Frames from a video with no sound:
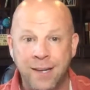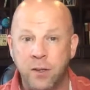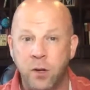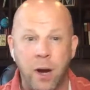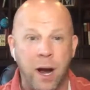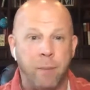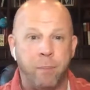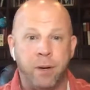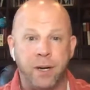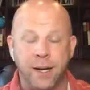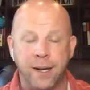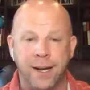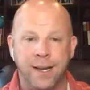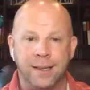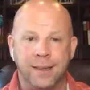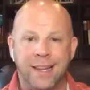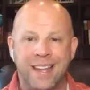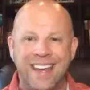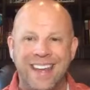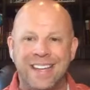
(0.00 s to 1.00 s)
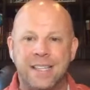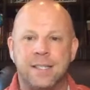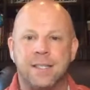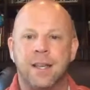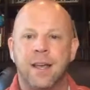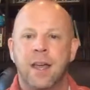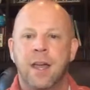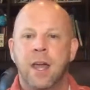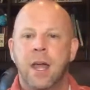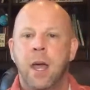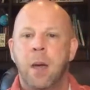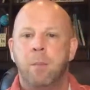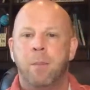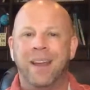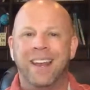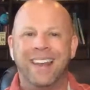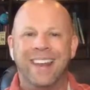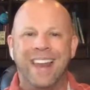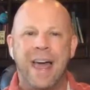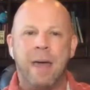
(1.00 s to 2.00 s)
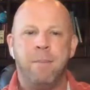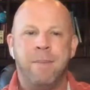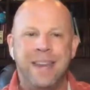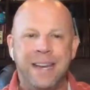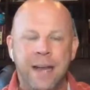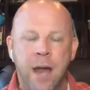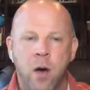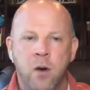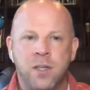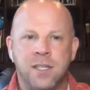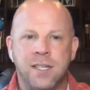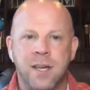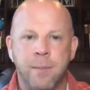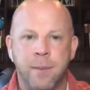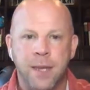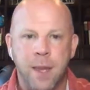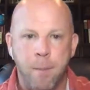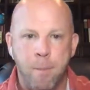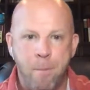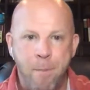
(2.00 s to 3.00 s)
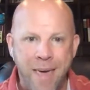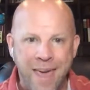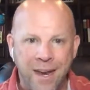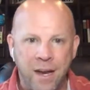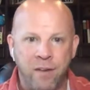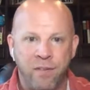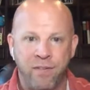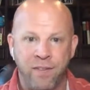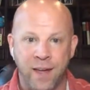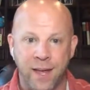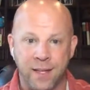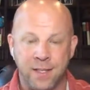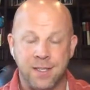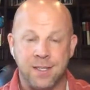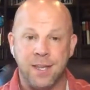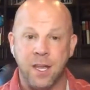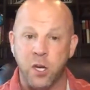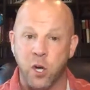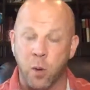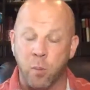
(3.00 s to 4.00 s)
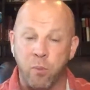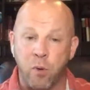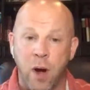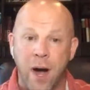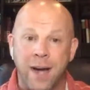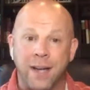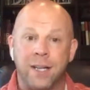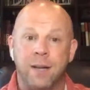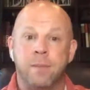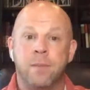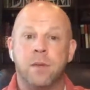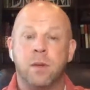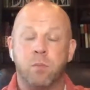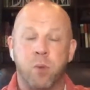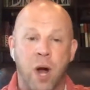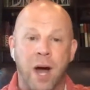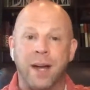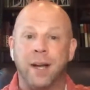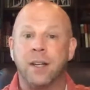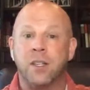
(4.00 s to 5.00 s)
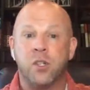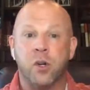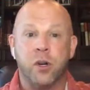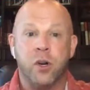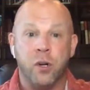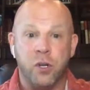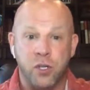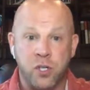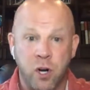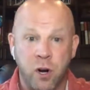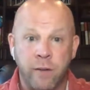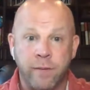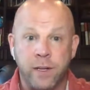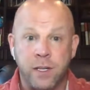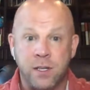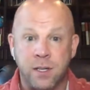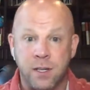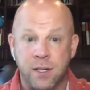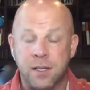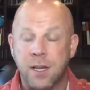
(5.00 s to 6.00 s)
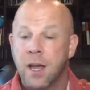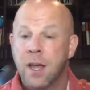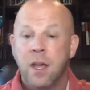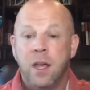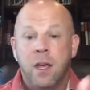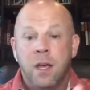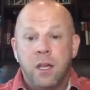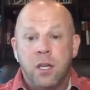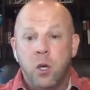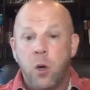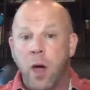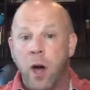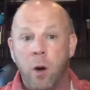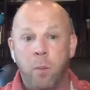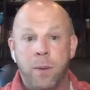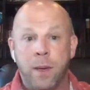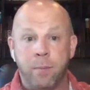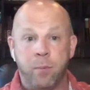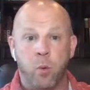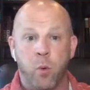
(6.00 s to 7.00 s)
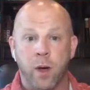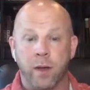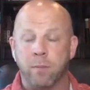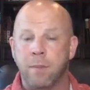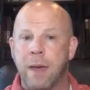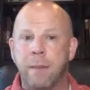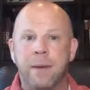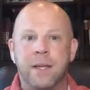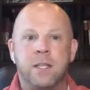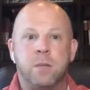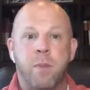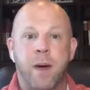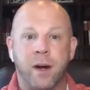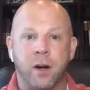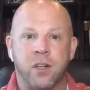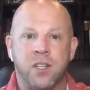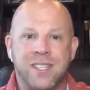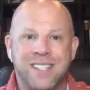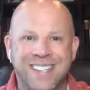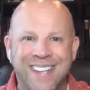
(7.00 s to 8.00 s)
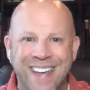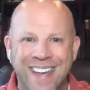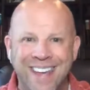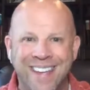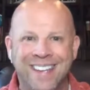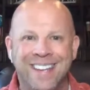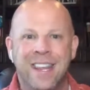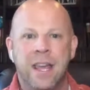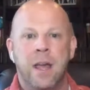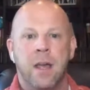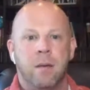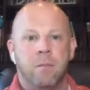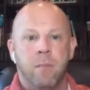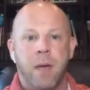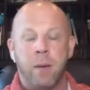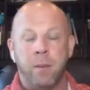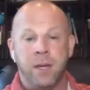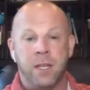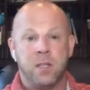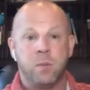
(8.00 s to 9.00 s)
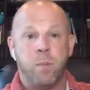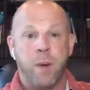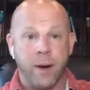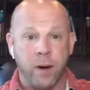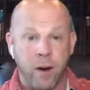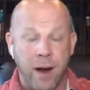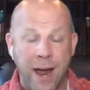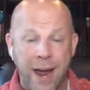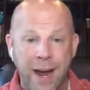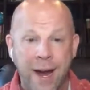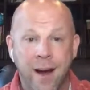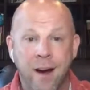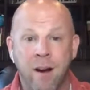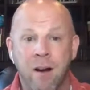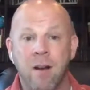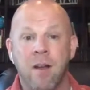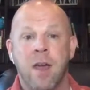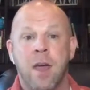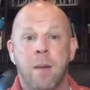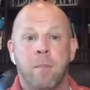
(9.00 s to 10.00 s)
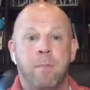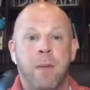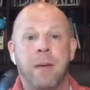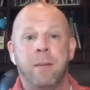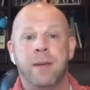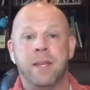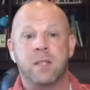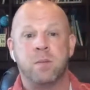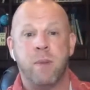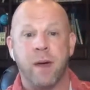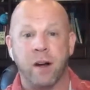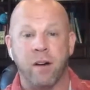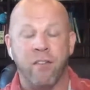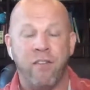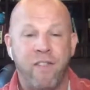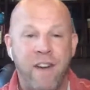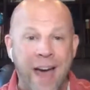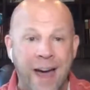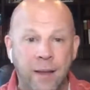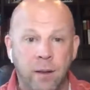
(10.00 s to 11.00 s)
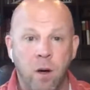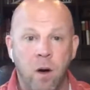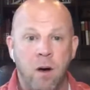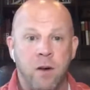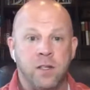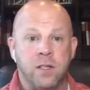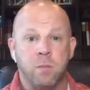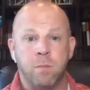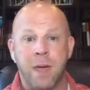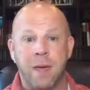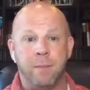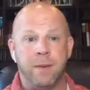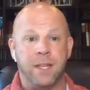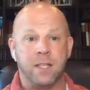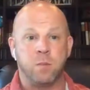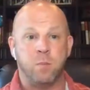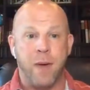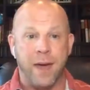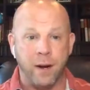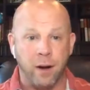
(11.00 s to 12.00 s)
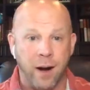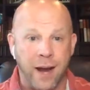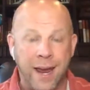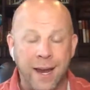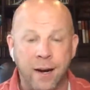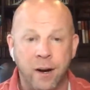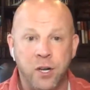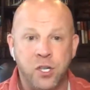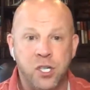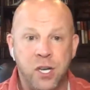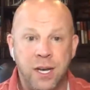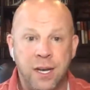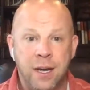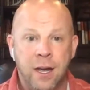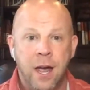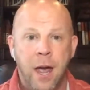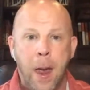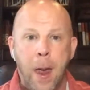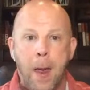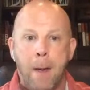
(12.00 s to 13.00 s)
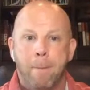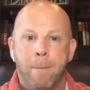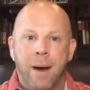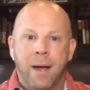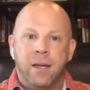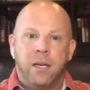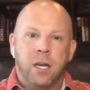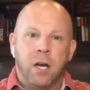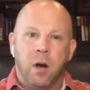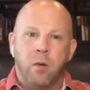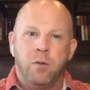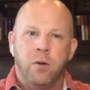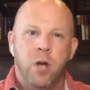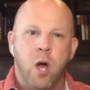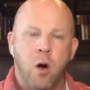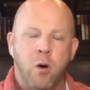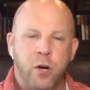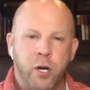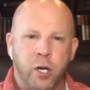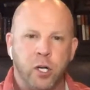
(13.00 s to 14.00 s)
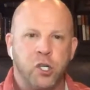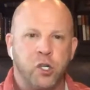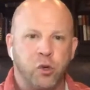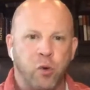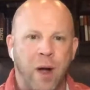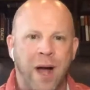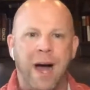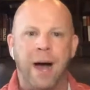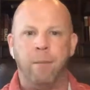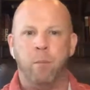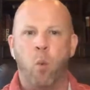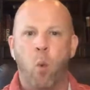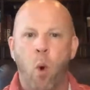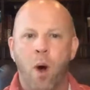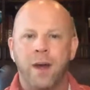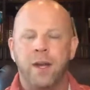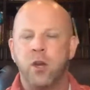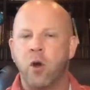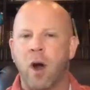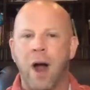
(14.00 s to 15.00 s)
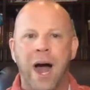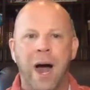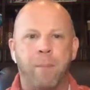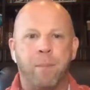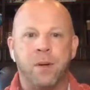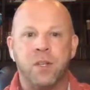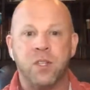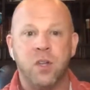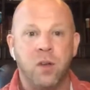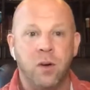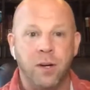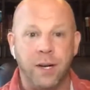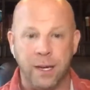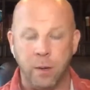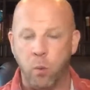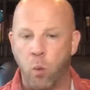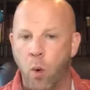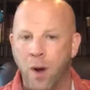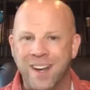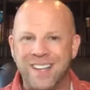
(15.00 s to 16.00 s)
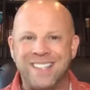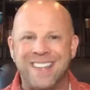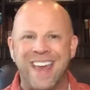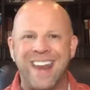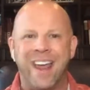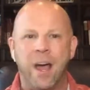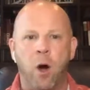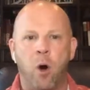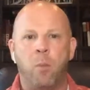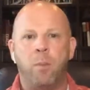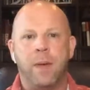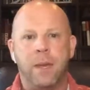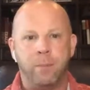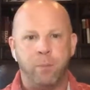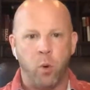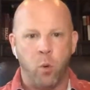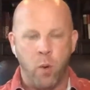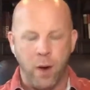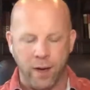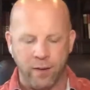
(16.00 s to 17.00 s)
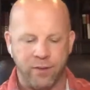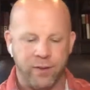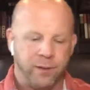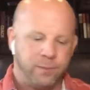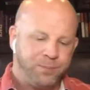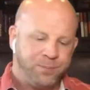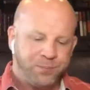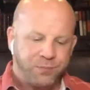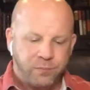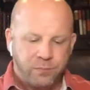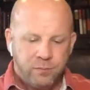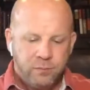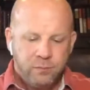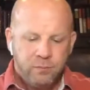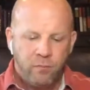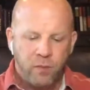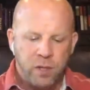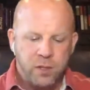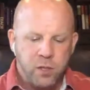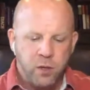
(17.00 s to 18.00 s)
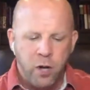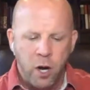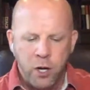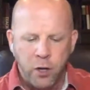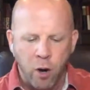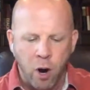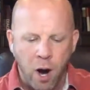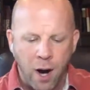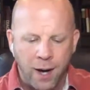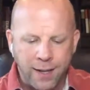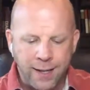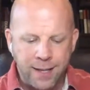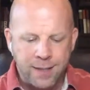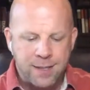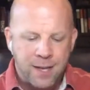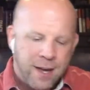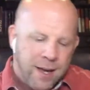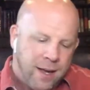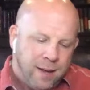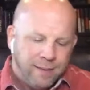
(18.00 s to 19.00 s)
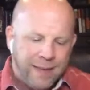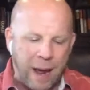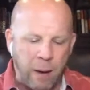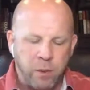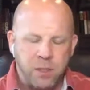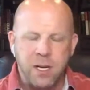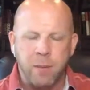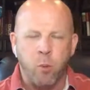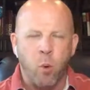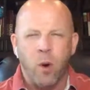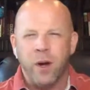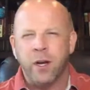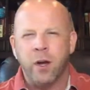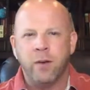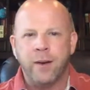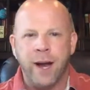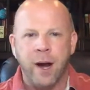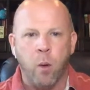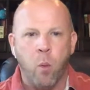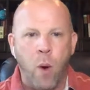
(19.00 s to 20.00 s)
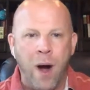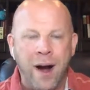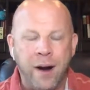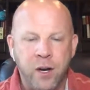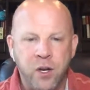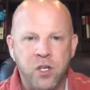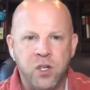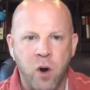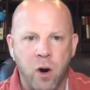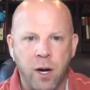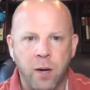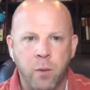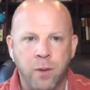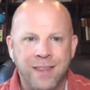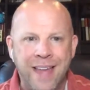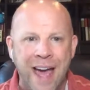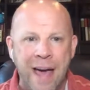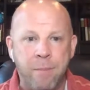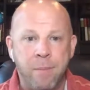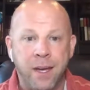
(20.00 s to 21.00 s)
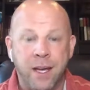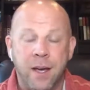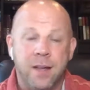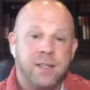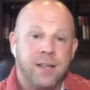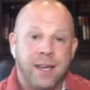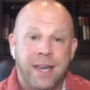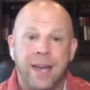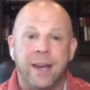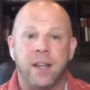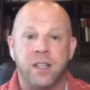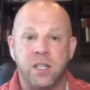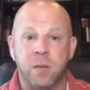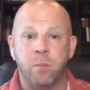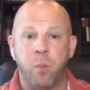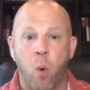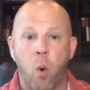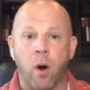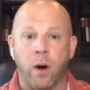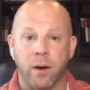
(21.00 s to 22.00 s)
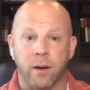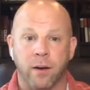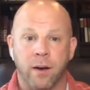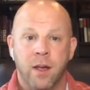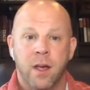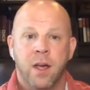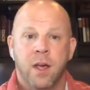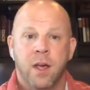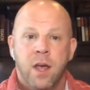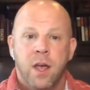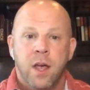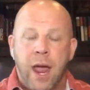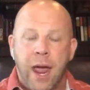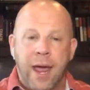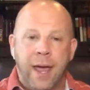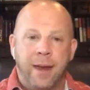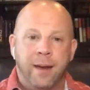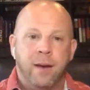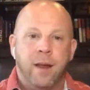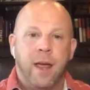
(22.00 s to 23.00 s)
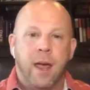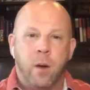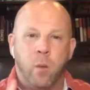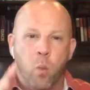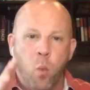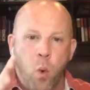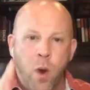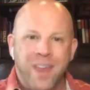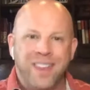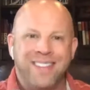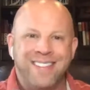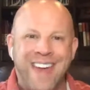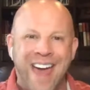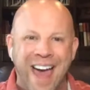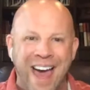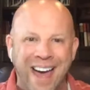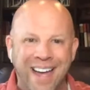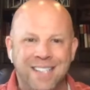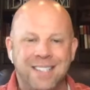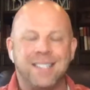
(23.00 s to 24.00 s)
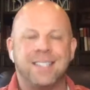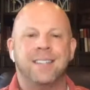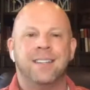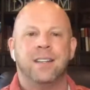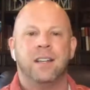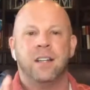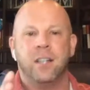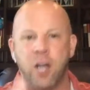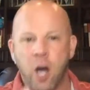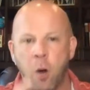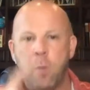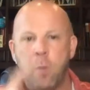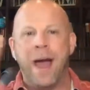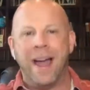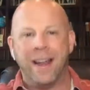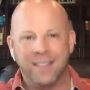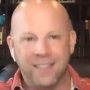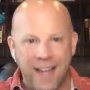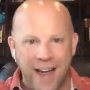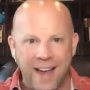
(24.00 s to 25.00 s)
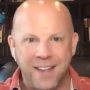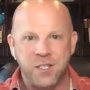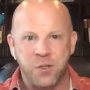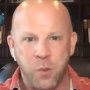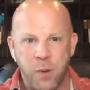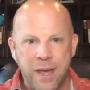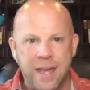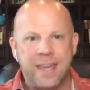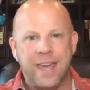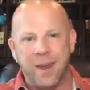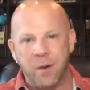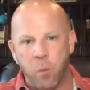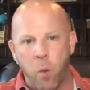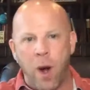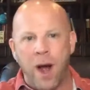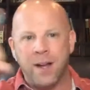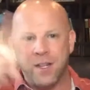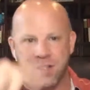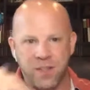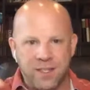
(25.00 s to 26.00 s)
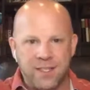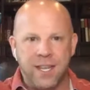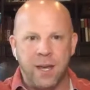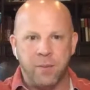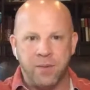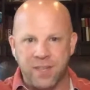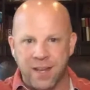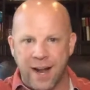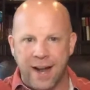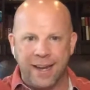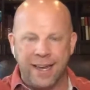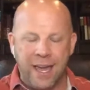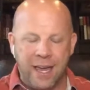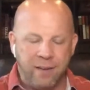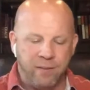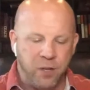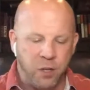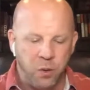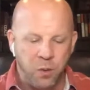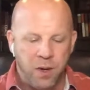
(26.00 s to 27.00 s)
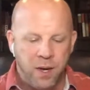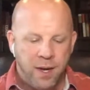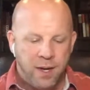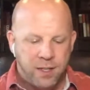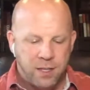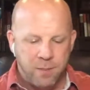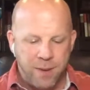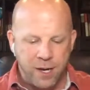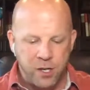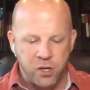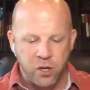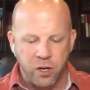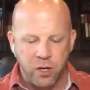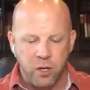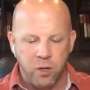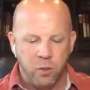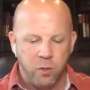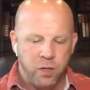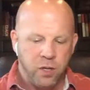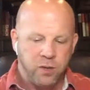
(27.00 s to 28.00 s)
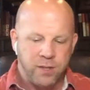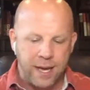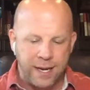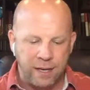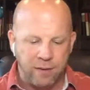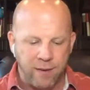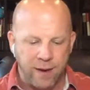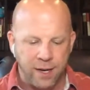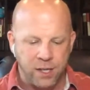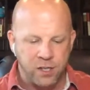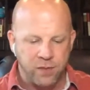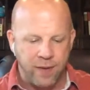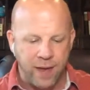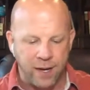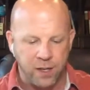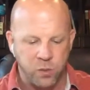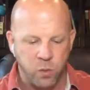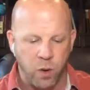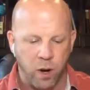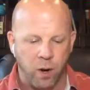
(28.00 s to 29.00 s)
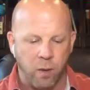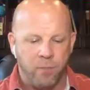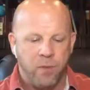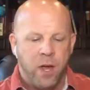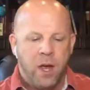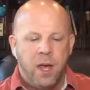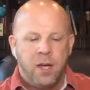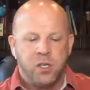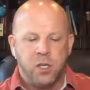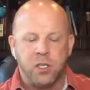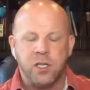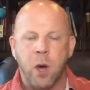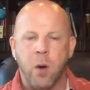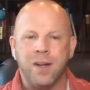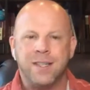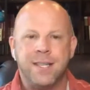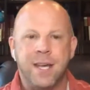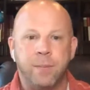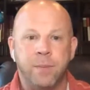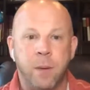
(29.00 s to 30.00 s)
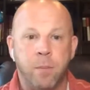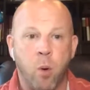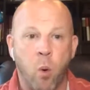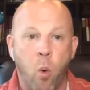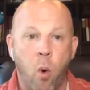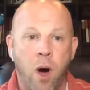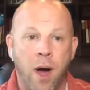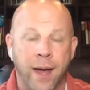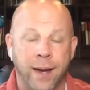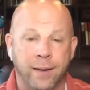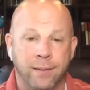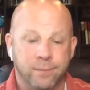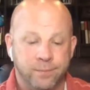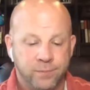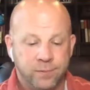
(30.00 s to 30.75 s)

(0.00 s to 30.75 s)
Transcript: Do not put any links, but let me know some of the benefits that your products or your services you help people with. Maybe it's better skin, maybe it's better hair, maybe it's better fat loss, maybe it's better energy. But know your tribe, what your opportunity, what does that help people with? So know your audience. That was number one. You go, Darin, why are you starting with that? Because again, it's important. And with that, go back last week and watch the tips that I gave you to make sure you take advantage of that as well. So let's go with tip number one.